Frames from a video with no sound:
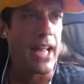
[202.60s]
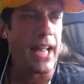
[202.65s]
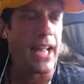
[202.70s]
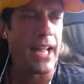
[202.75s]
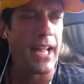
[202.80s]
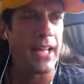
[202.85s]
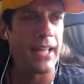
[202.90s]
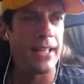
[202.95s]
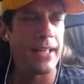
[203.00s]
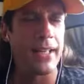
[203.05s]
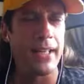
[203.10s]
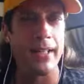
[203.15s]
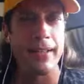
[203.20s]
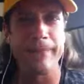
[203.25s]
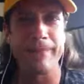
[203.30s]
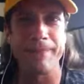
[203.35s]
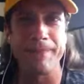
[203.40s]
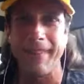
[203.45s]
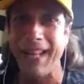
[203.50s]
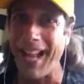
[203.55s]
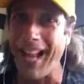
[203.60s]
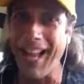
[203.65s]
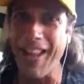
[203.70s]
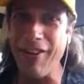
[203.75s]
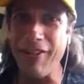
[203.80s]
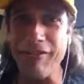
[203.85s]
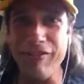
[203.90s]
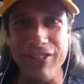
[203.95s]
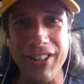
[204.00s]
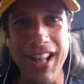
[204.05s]
And um, I
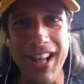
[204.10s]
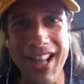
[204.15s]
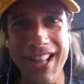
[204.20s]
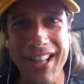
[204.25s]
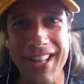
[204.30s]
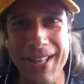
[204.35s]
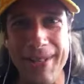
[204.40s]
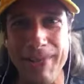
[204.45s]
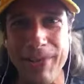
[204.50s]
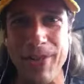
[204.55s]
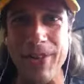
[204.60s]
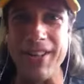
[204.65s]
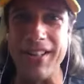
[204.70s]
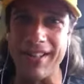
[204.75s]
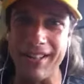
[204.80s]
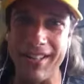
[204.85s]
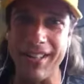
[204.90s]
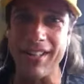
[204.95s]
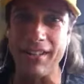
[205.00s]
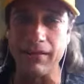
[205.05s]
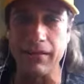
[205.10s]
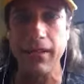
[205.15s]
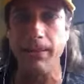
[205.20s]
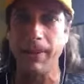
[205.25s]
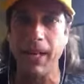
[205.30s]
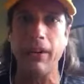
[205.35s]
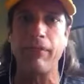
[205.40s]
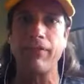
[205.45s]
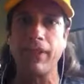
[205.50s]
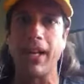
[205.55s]
don't fly anymore. No, I
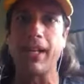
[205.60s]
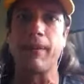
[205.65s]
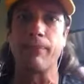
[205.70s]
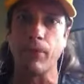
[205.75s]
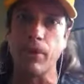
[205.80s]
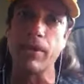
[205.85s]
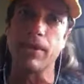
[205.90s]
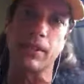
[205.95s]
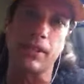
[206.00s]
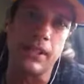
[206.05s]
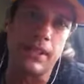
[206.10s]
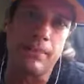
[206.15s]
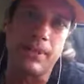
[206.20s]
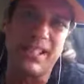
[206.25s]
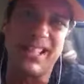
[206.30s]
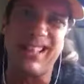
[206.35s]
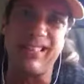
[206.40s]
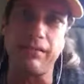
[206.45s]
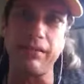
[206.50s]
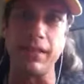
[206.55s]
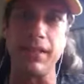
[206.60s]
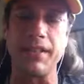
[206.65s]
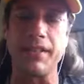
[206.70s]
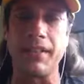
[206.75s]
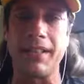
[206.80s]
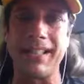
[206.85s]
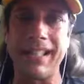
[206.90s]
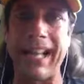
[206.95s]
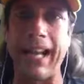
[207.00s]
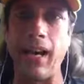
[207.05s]
mean, I'll fly commercially, but that really
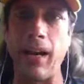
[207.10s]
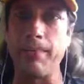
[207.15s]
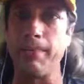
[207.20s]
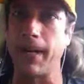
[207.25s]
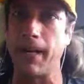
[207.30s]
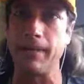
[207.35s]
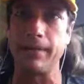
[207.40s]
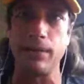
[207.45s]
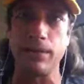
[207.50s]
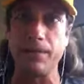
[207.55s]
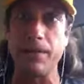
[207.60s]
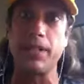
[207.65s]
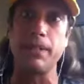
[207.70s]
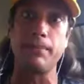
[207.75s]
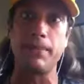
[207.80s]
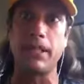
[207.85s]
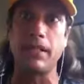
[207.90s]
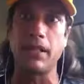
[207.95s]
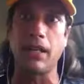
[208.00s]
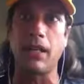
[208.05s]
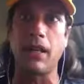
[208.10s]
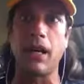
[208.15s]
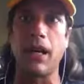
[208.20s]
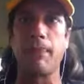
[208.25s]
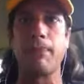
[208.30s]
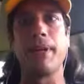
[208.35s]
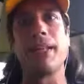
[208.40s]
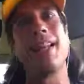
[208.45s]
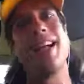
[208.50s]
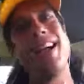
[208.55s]
doesn't count. But you won't see me in the
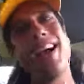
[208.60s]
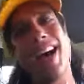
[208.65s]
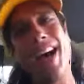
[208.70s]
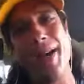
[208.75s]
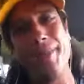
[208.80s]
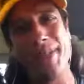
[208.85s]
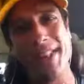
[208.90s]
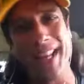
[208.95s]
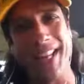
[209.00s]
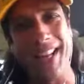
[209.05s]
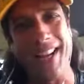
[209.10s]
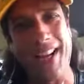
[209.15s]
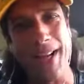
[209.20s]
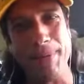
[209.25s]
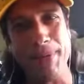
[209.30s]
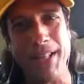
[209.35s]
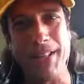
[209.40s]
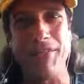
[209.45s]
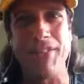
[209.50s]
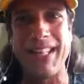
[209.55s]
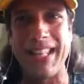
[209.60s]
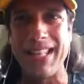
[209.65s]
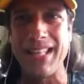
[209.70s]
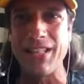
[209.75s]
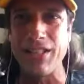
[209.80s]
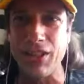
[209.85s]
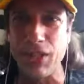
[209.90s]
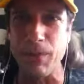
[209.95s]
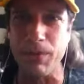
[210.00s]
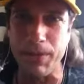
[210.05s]
cockpit. I'm in the cockpit of the
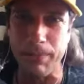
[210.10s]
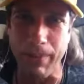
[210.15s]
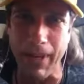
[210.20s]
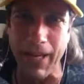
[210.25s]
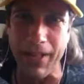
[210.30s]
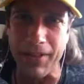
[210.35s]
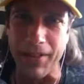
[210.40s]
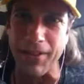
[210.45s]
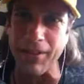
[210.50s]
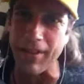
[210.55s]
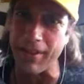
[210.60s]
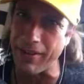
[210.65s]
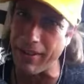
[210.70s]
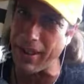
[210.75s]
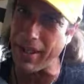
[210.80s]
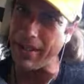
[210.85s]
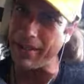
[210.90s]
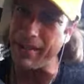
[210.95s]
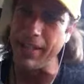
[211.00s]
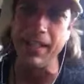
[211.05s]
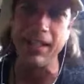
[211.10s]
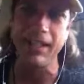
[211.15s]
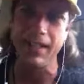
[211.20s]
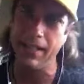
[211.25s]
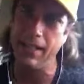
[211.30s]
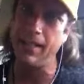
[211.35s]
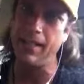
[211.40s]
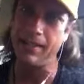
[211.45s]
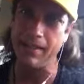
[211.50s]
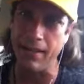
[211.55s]
Indy Soup Special, all right?
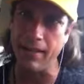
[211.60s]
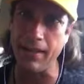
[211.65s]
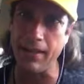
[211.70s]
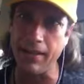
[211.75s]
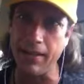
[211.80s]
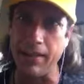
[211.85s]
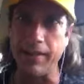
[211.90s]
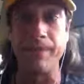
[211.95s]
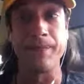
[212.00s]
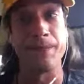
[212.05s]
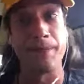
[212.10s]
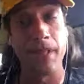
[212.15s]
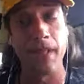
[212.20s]
It's a Honda.